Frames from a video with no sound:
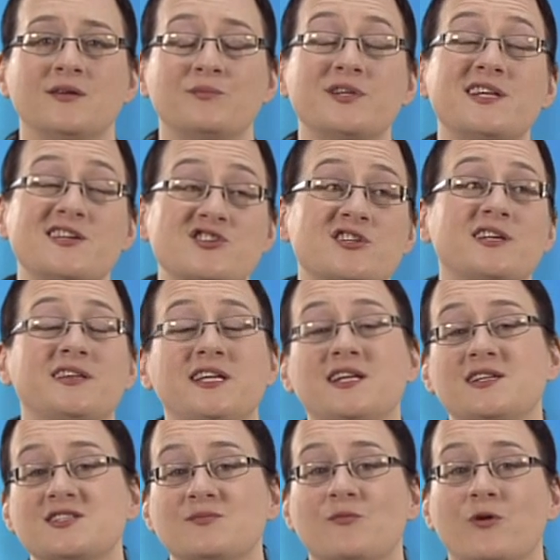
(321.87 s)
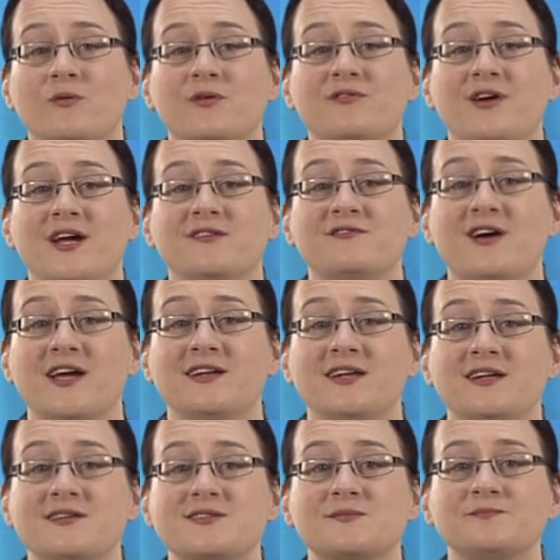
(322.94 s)
potentially leading to more refined
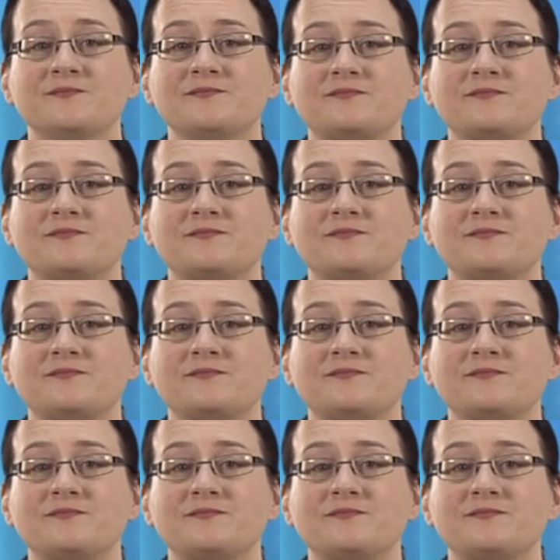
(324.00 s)
findings.